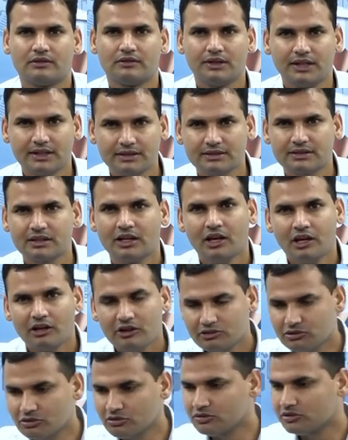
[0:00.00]
Yes.
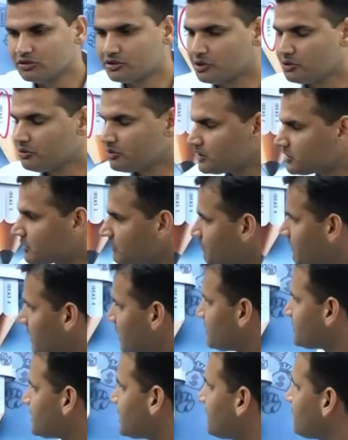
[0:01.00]
So during the
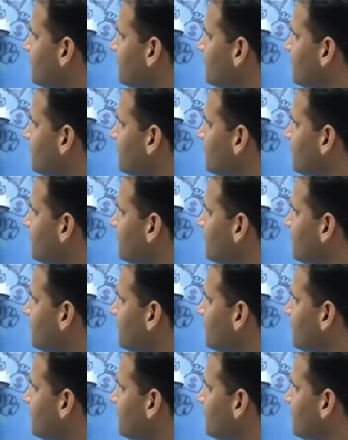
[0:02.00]
mains,